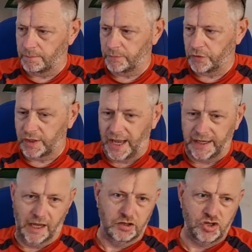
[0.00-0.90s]
You can
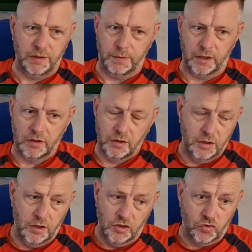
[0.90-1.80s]
get cheaper
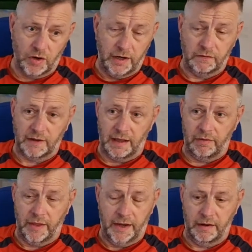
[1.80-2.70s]
trainers out
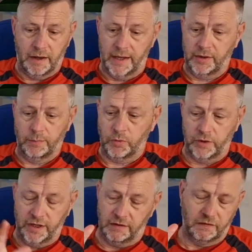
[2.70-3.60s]
there, and I'm not
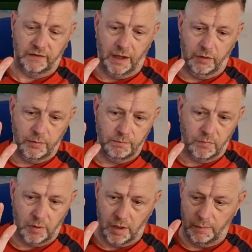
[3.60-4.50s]
here to sell them.
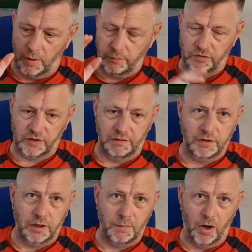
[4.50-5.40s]
I'm just giving
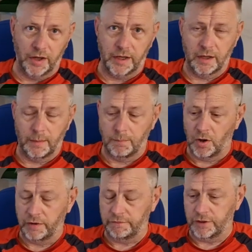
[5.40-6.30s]
you my
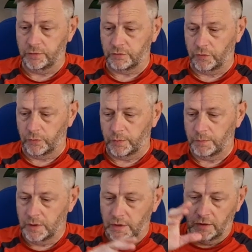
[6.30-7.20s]
views on them.
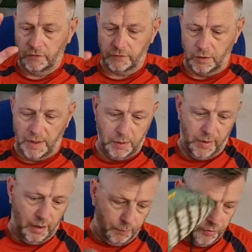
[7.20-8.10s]
So anyway,
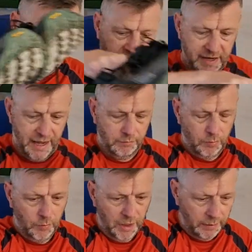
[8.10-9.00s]
I'll put these down.
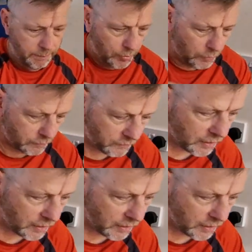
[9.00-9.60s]
We'll unbox